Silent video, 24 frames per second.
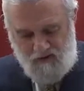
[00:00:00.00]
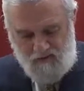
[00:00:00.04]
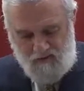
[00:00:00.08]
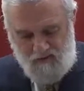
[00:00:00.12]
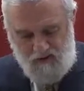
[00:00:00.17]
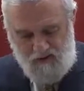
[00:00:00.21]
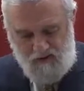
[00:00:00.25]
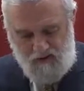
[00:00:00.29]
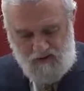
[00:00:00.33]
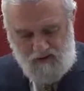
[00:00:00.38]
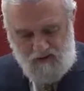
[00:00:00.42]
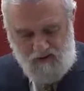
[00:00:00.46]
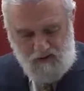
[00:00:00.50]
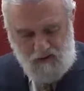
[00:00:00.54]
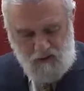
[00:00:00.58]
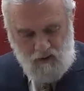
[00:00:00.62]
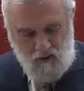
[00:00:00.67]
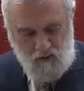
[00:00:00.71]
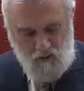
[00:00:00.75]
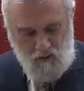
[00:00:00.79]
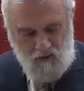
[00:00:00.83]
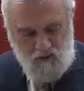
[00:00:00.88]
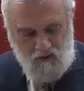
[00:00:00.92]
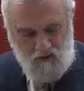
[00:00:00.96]
But it is
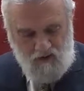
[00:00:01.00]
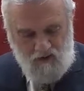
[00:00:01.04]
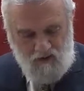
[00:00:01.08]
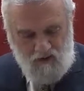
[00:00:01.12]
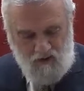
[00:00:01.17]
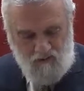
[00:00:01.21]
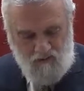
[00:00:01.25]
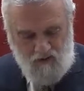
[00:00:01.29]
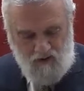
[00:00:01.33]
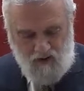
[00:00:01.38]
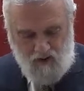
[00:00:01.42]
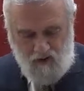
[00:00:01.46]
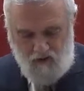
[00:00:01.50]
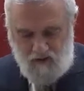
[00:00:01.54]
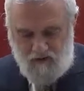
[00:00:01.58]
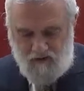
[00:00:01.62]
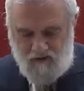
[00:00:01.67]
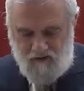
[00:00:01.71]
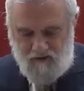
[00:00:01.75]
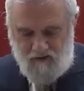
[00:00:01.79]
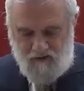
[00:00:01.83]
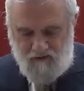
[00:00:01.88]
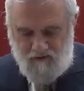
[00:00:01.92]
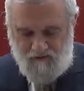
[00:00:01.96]
your word my
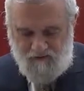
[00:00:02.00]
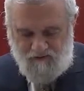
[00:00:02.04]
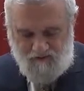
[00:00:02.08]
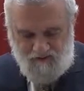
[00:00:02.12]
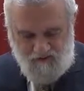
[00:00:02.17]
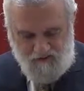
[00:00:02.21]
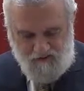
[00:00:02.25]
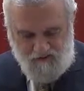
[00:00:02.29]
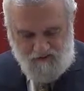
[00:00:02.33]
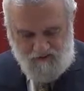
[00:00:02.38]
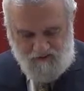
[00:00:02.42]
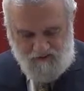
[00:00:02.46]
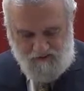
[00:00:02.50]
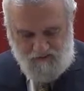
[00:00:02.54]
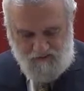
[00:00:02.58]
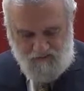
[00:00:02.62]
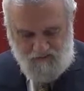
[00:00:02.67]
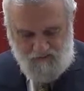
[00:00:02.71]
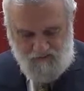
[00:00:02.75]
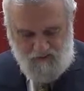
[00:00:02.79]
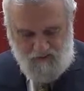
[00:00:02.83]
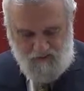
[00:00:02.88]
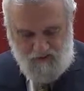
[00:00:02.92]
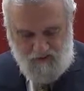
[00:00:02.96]
heart
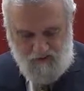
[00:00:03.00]
fears.